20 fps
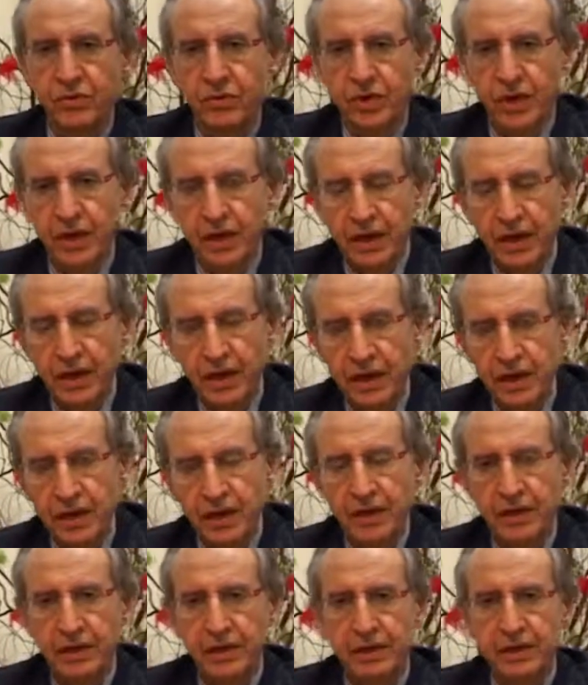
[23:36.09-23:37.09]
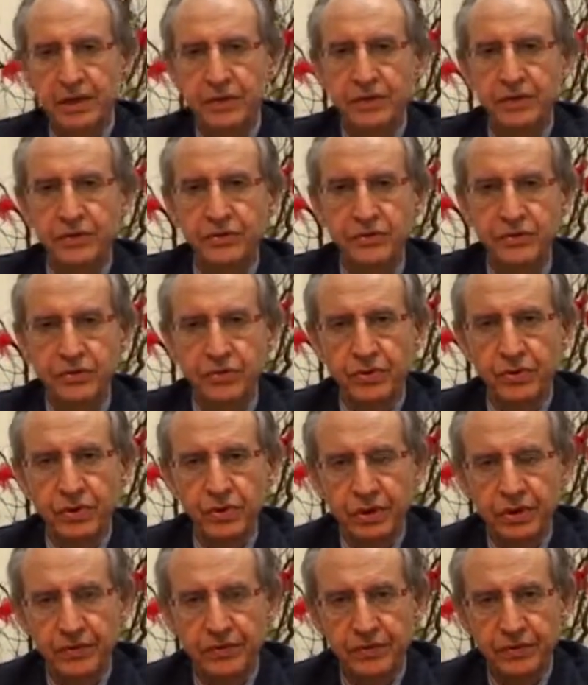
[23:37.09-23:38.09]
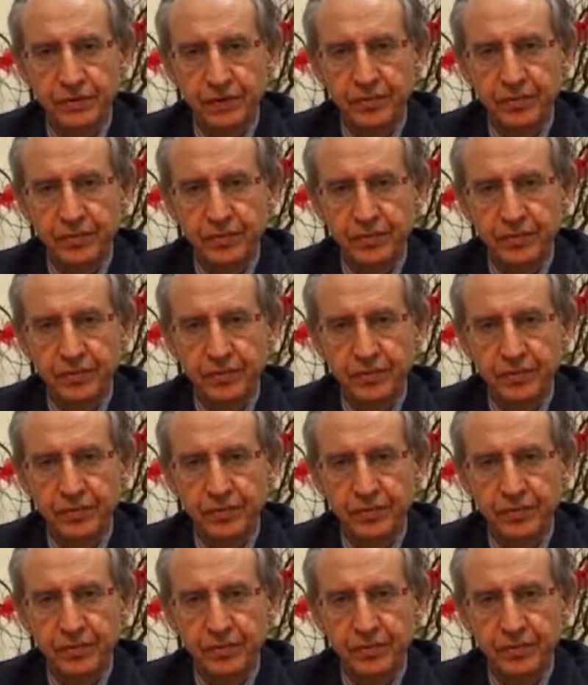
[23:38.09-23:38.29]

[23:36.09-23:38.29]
Quran and then the Sunnah of